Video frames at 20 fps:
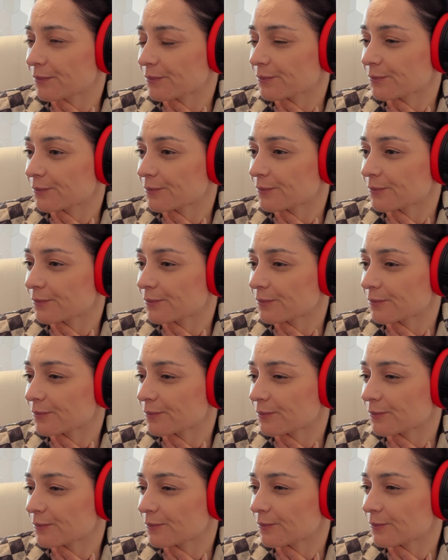
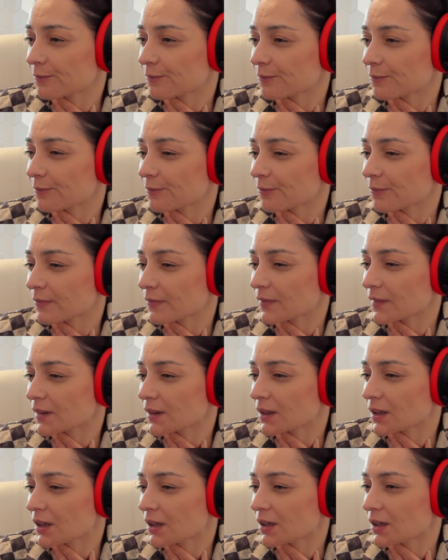
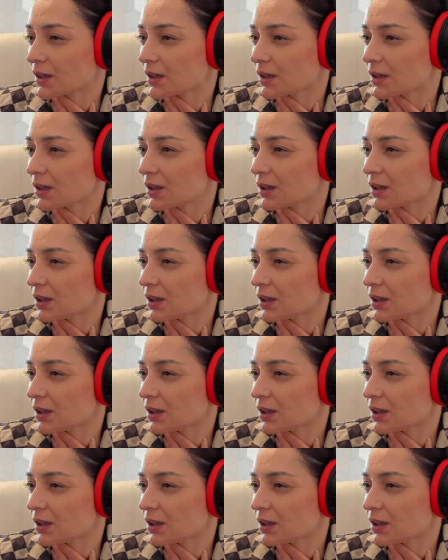[no speech]